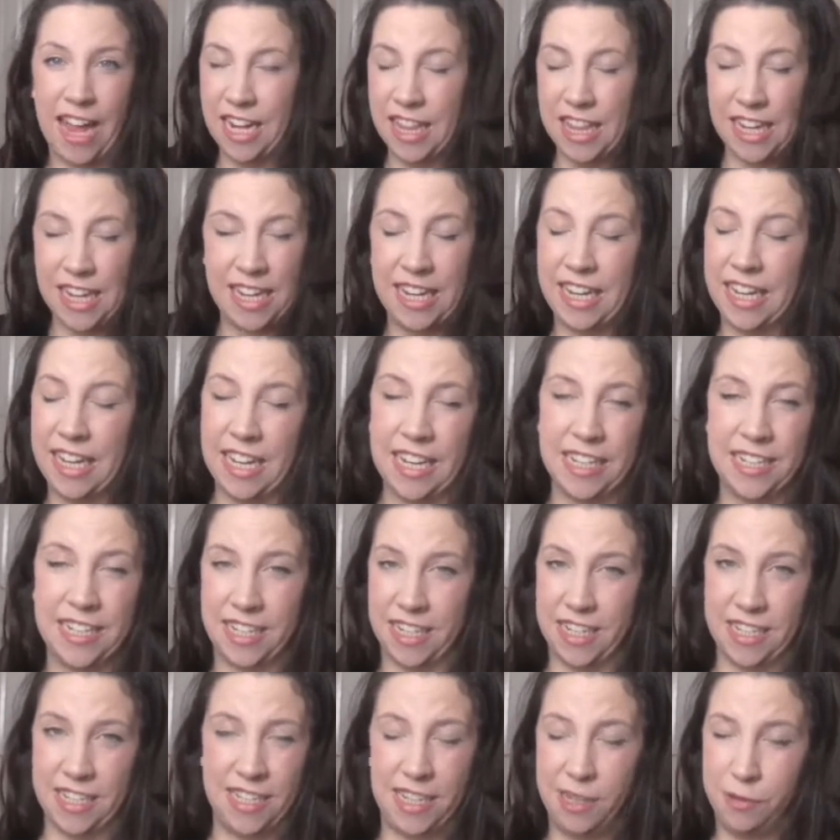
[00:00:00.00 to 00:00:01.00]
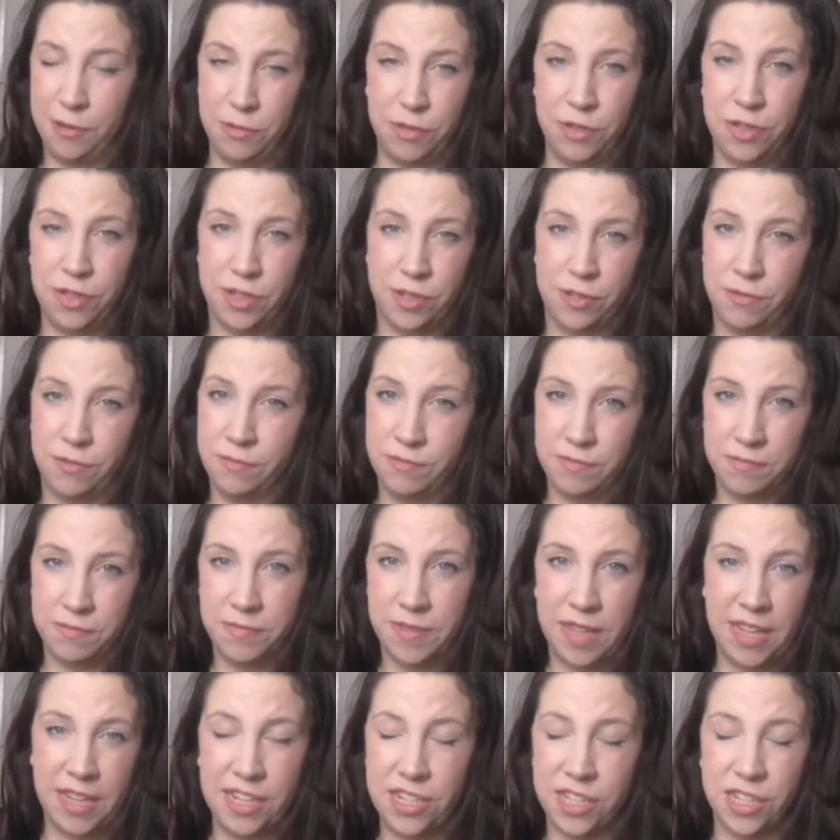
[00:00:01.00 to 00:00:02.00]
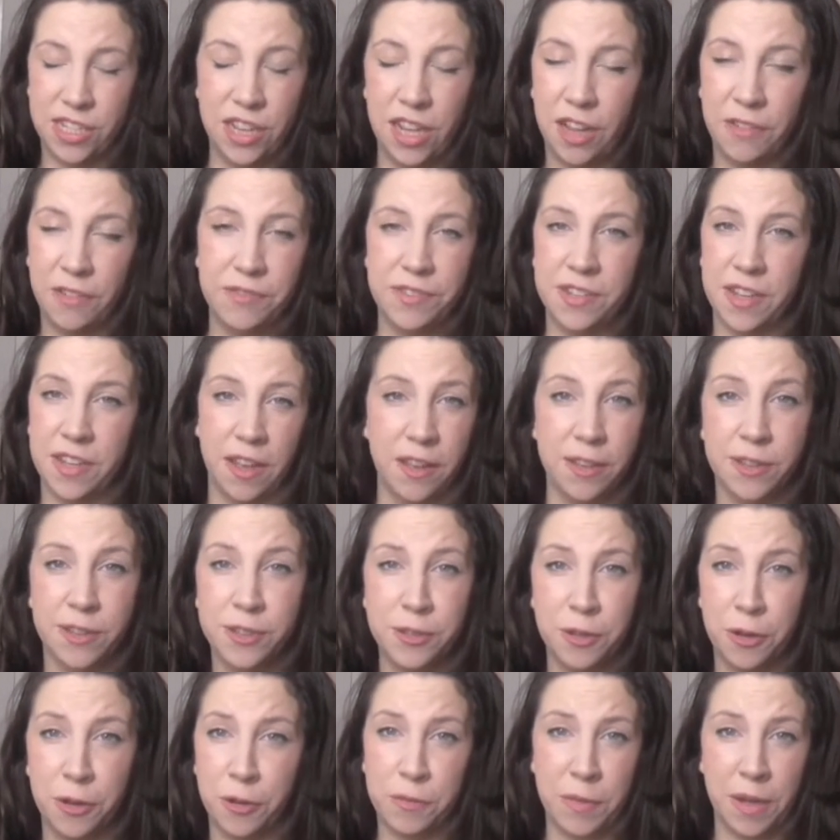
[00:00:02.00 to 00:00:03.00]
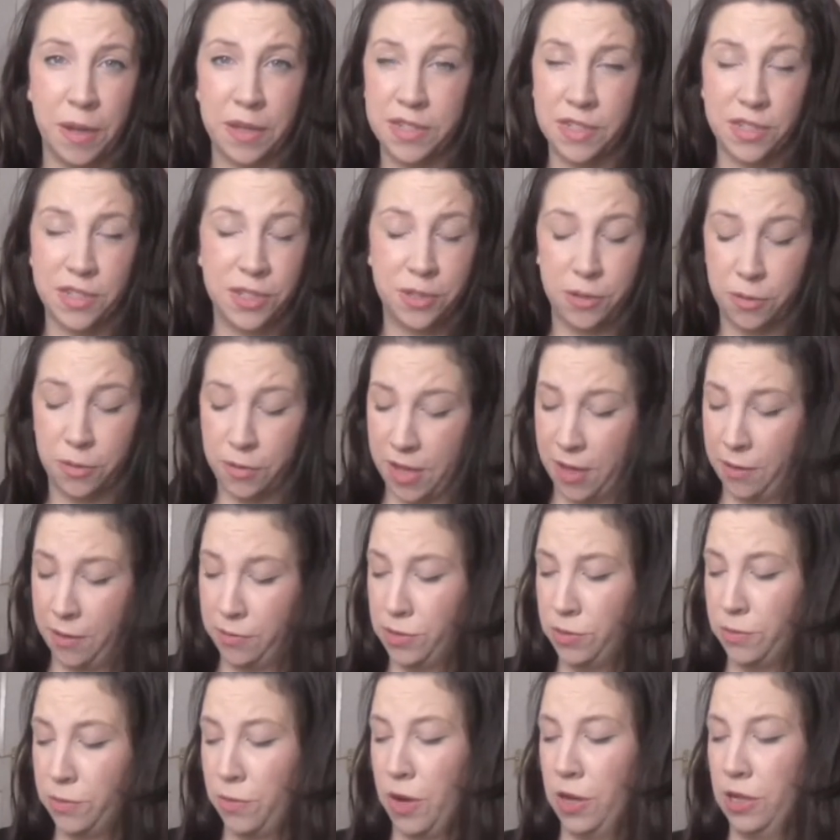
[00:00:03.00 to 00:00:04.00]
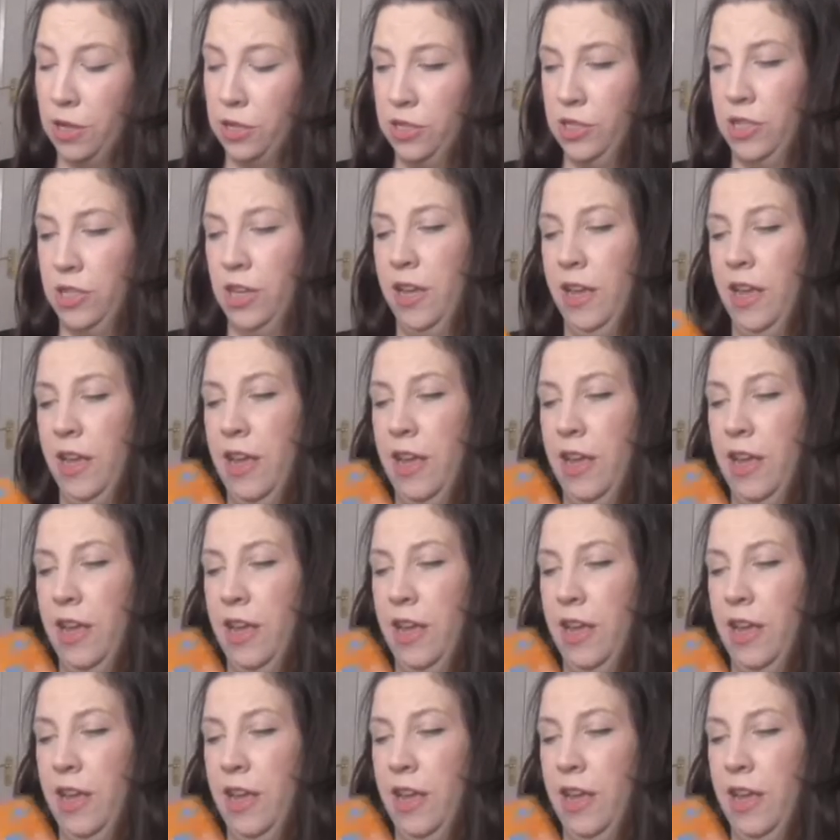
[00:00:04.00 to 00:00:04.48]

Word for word: Anything Lia does, he will just, he just loves her so much. It's so cute to watch.